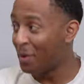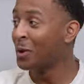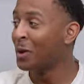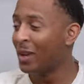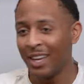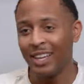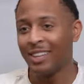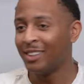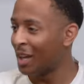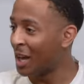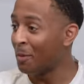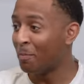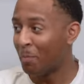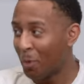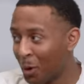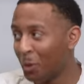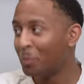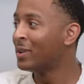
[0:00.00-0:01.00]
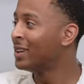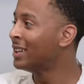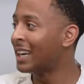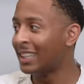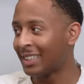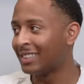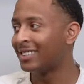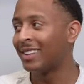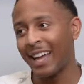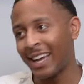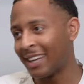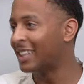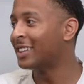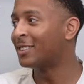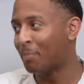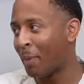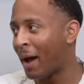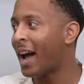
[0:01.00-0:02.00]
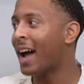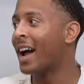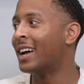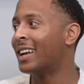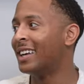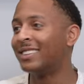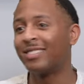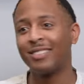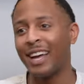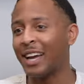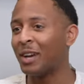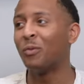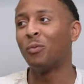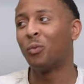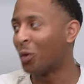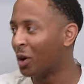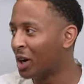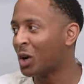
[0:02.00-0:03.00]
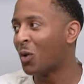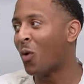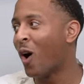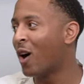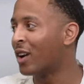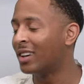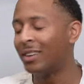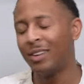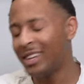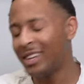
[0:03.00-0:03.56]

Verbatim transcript: pooping. It's like, it's bad. It's like running water.